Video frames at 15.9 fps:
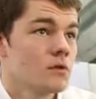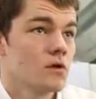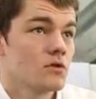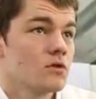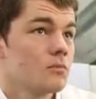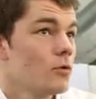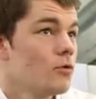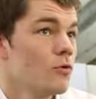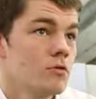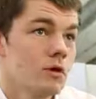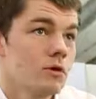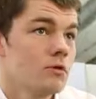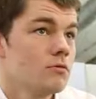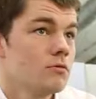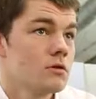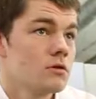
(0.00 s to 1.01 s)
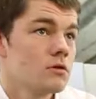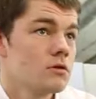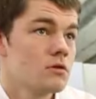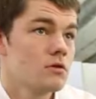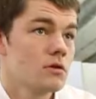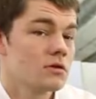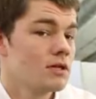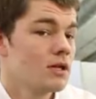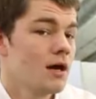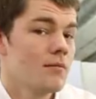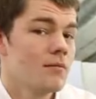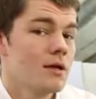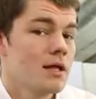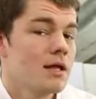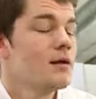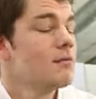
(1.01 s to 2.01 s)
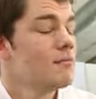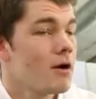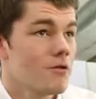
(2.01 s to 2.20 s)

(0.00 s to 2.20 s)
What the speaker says: Dr. Bulkwell, Dr. Larmy,